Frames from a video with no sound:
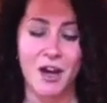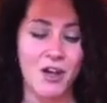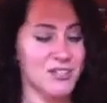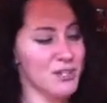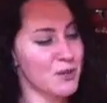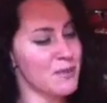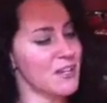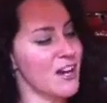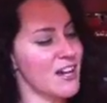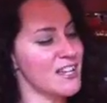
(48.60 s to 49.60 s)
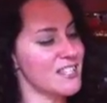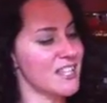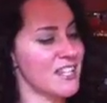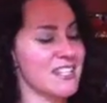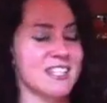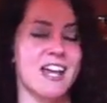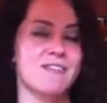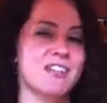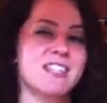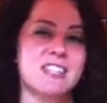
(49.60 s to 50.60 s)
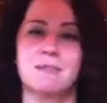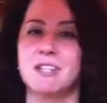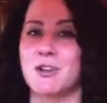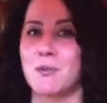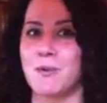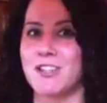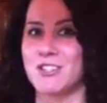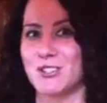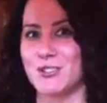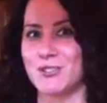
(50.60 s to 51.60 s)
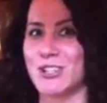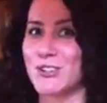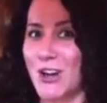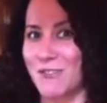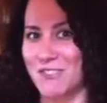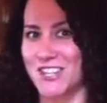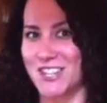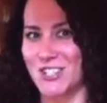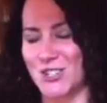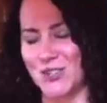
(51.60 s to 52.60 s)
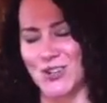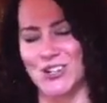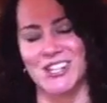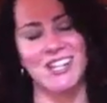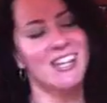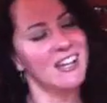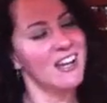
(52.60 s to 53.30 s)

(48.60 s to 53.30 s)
Also because it is live yeast and we don't want to kill off the yeast too early.